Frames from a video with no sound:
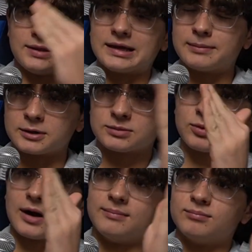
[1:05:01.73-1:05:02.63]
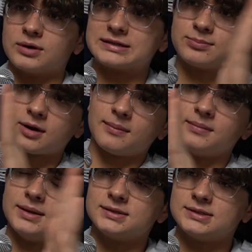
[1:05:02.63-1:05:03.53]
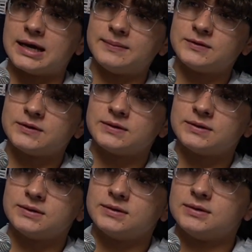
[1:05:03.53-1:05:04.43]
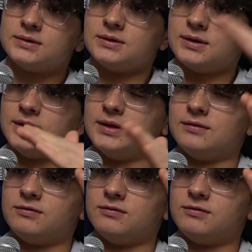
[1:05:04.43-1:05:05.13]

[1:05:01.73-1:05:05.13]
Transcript: think about the problem, break the problem into steps, and